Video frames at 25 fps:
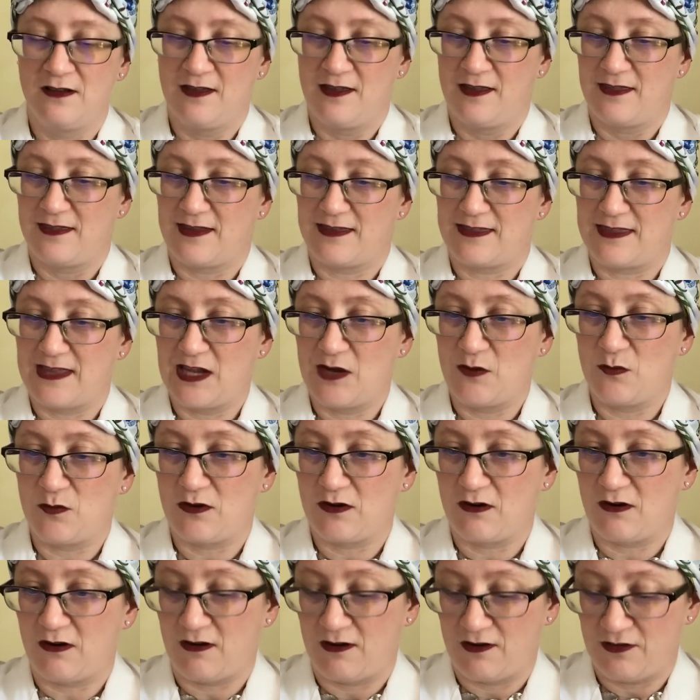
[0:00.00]
that they
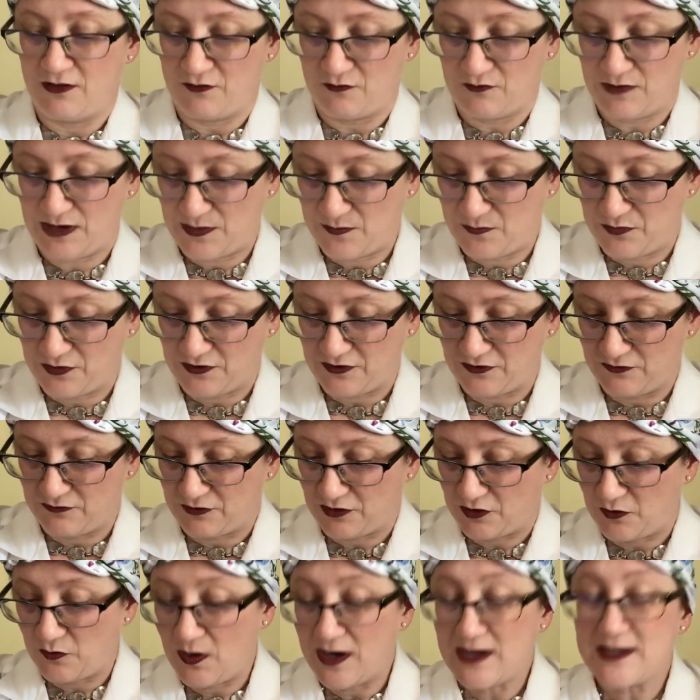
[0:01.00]
were on the Redbird
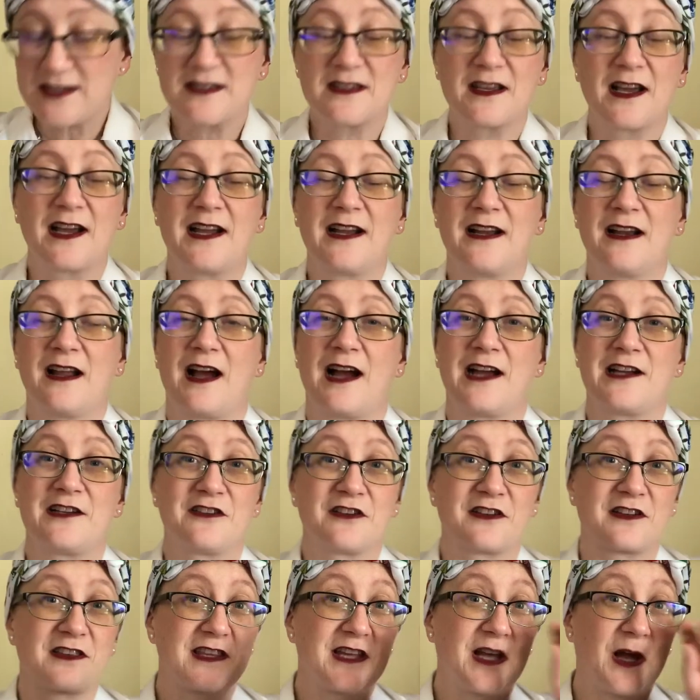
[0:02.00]
request site, I
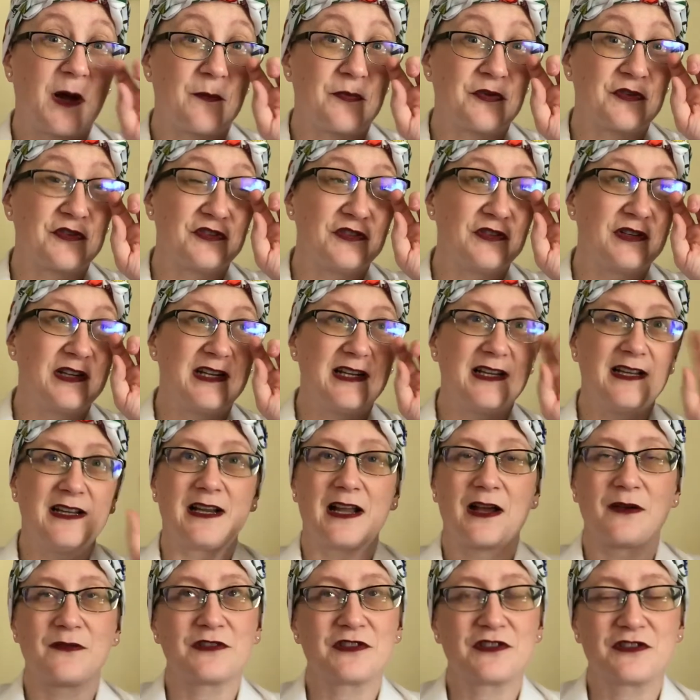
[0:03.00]
took the opportunity, and
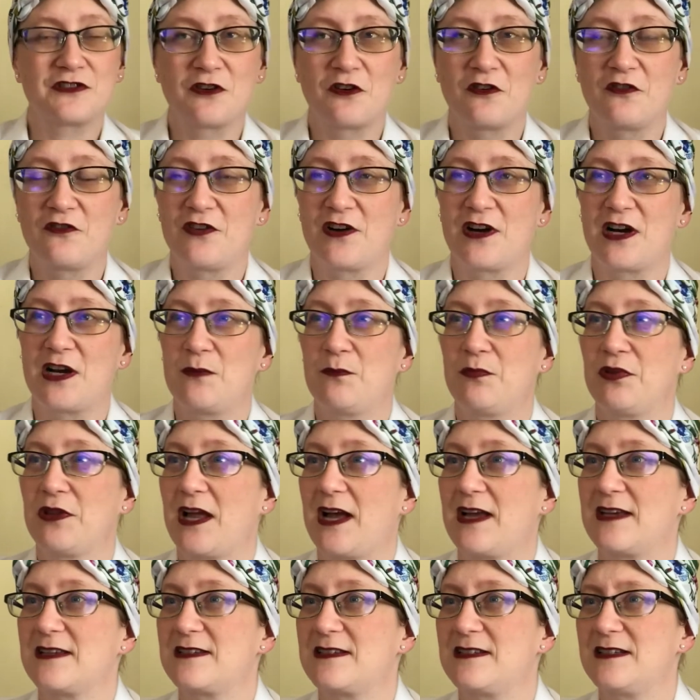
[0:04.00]
I was so very
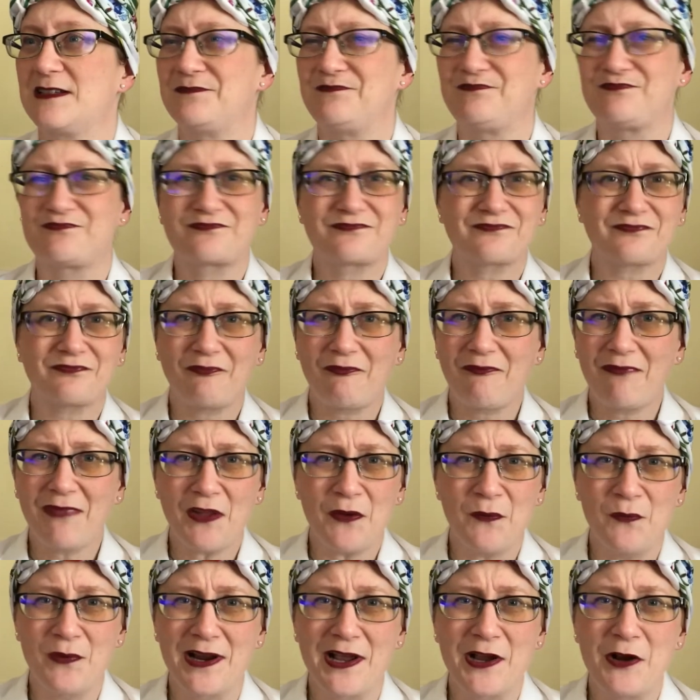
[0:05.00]
blessed. And
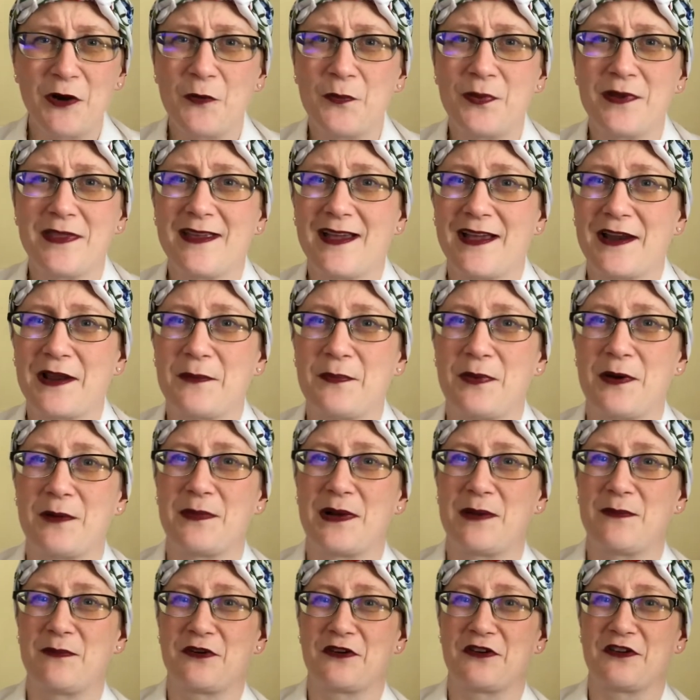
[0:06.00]
when I opened that up on my
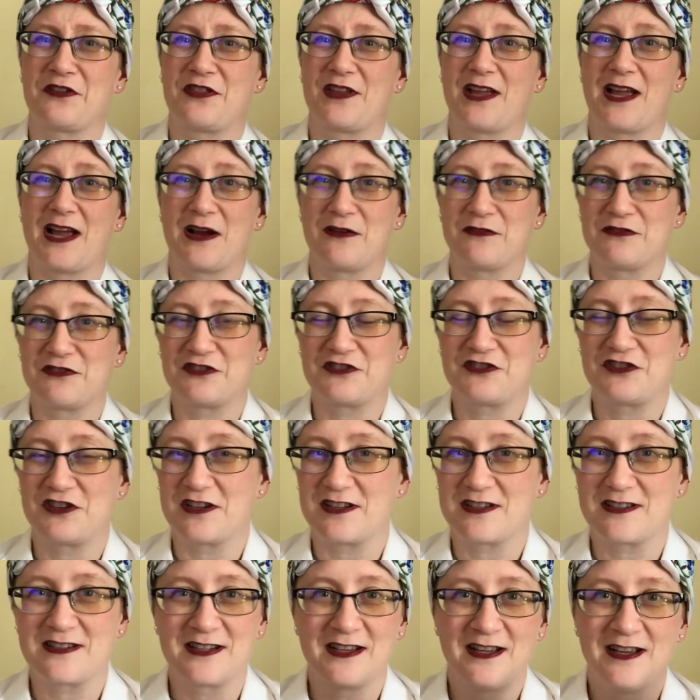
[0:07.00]
birthday, I was
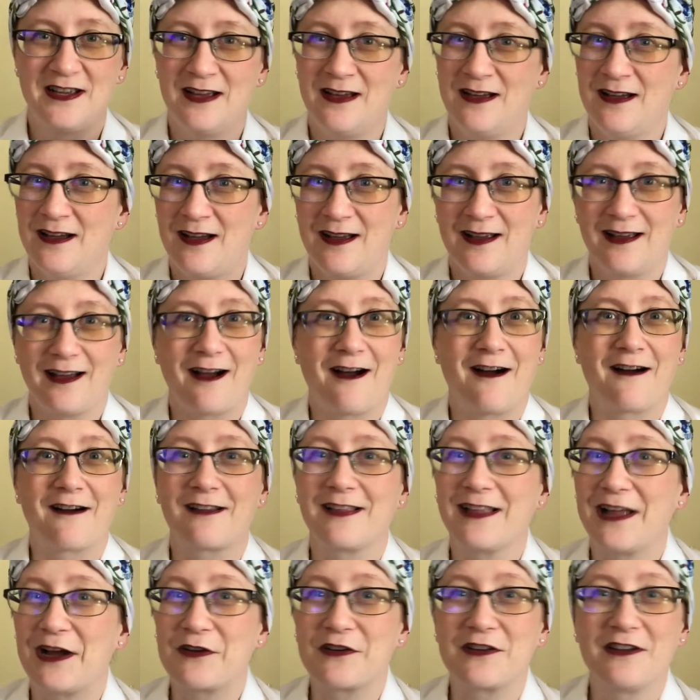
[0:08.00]
just on
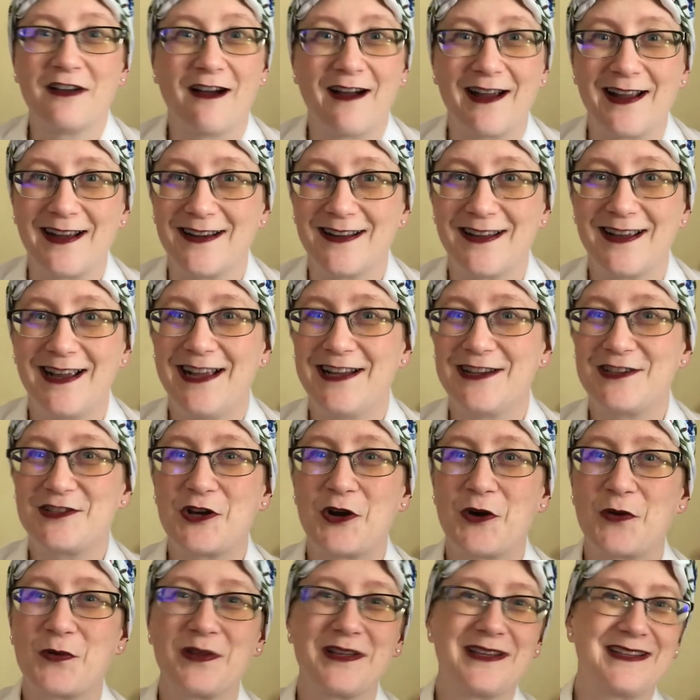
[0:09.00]
cloud nine. It
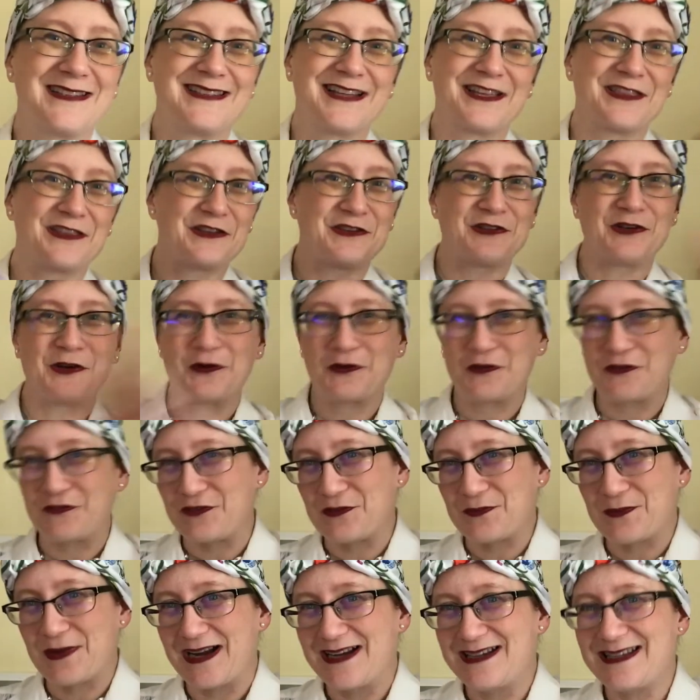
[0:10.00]
totally set the tone for
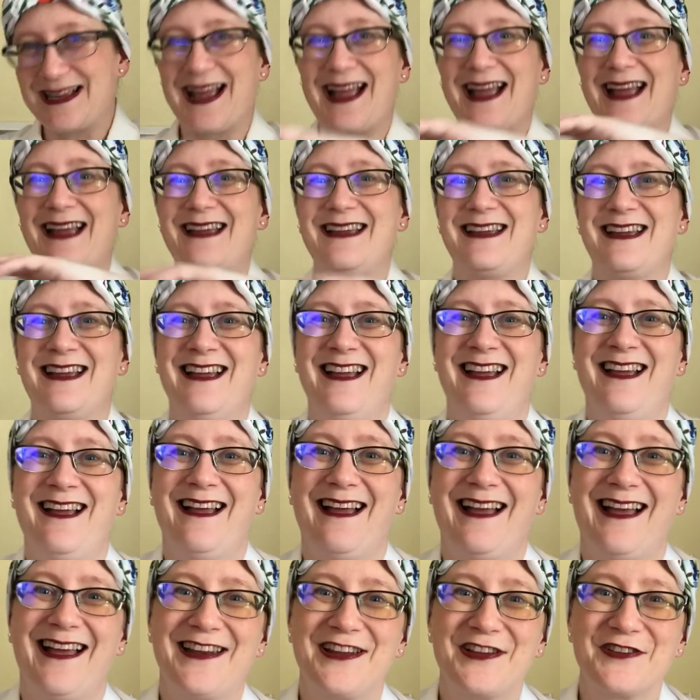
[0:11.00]
my day,
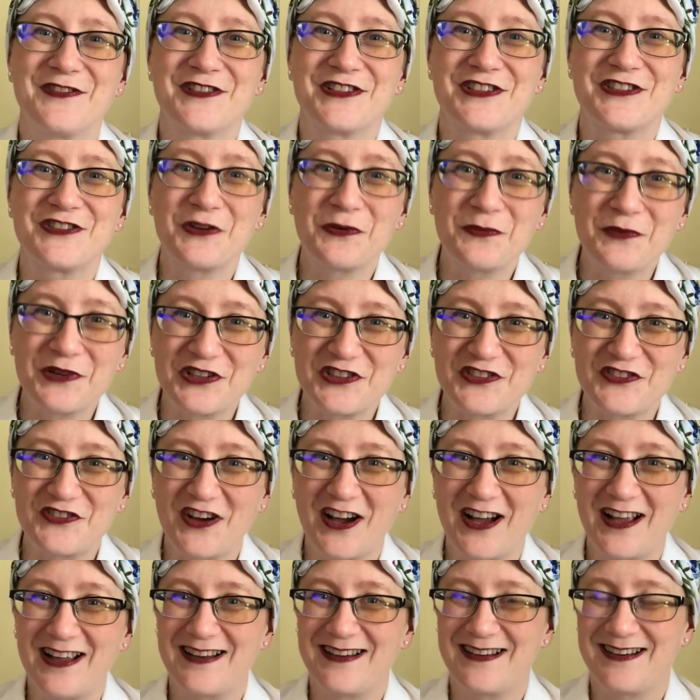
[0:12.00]
and it was so much
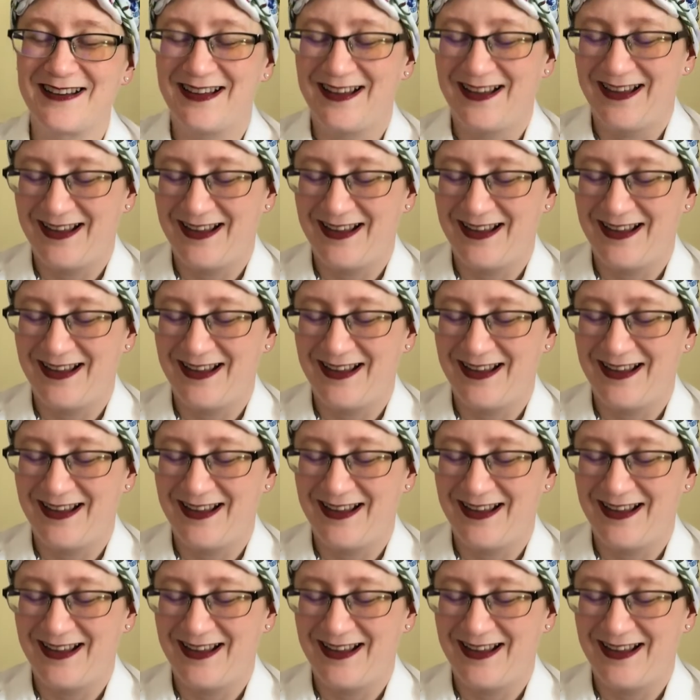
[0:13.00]
fun.